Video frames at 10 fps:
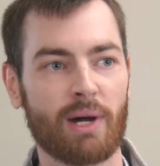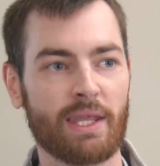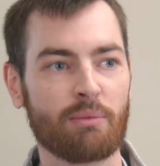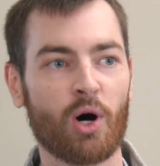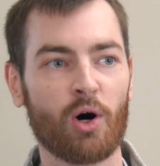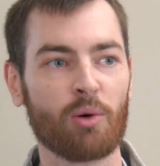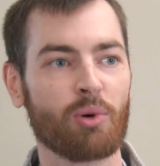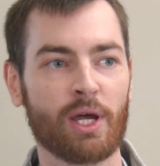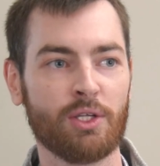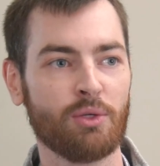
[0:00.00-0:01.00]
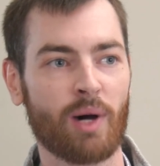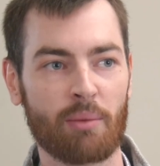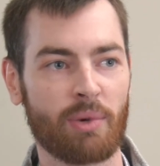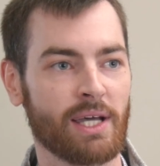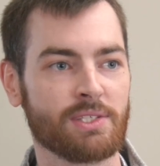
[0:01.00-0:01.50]
buy them all brand new
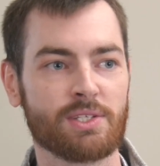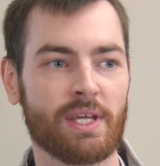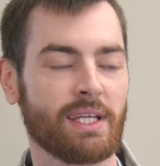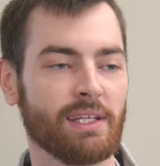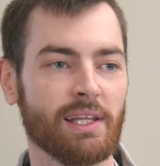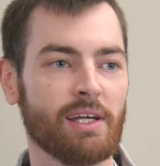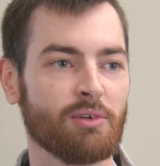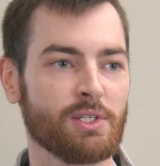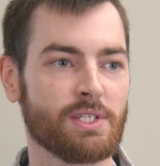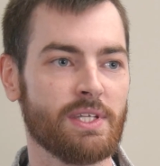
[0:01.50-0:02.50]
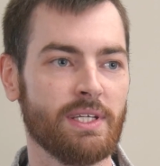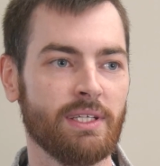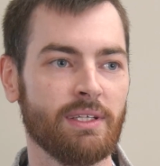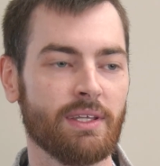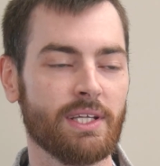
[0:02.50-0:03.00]
iPads so they could leverage
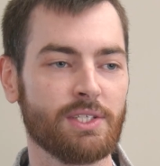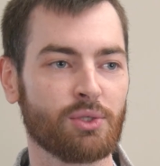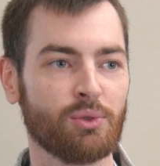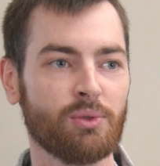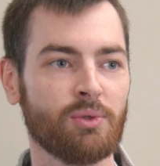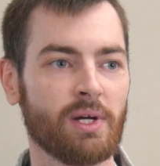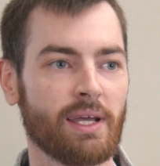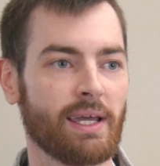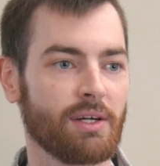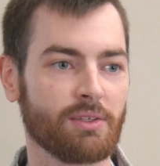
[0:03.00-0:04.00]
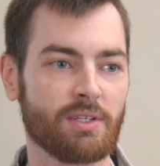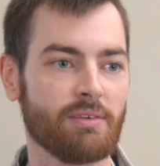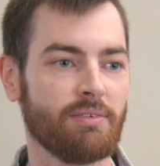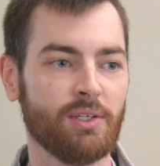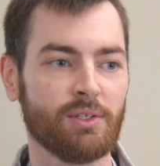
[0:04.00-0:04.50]
the tool out into
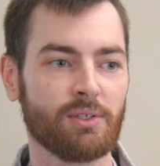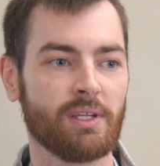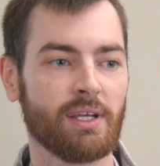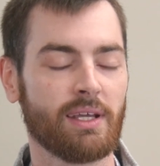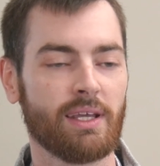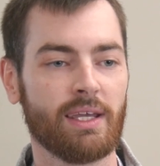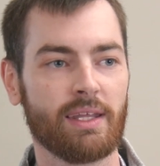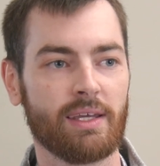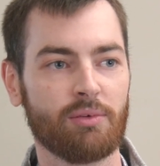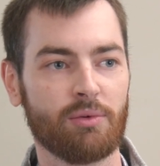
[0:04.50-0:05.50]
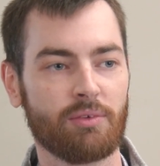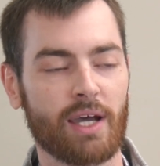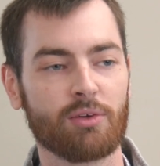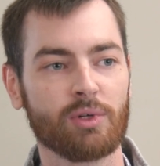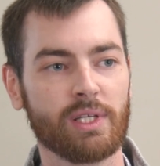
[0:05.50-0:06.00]
the field. And we've
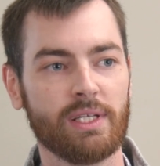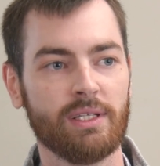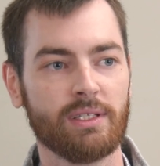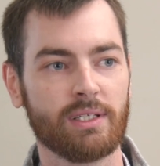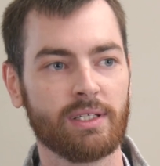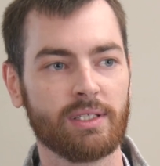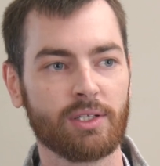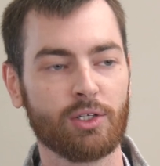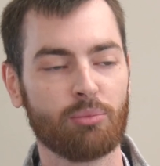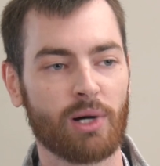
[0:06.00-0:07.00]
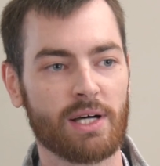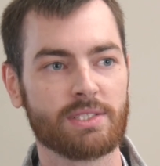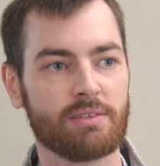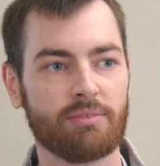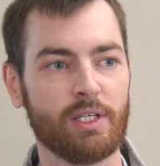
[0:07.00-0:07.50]
gotten really good
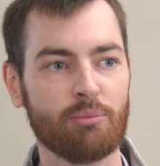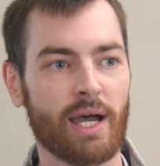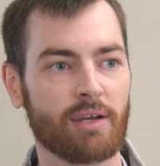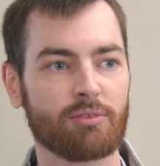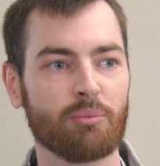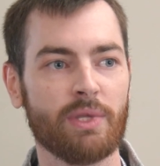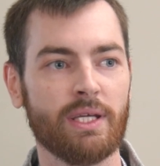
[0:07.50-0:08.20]
positive feedback from